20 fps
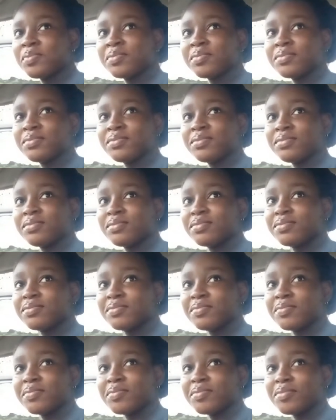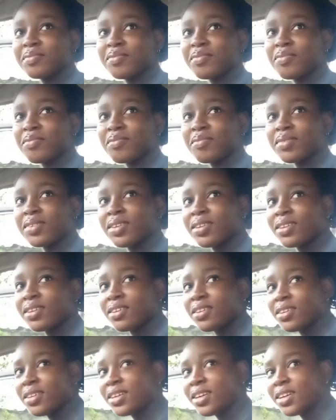
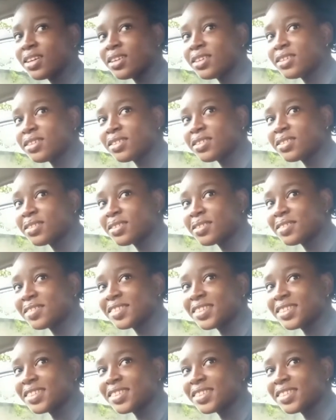[no speech]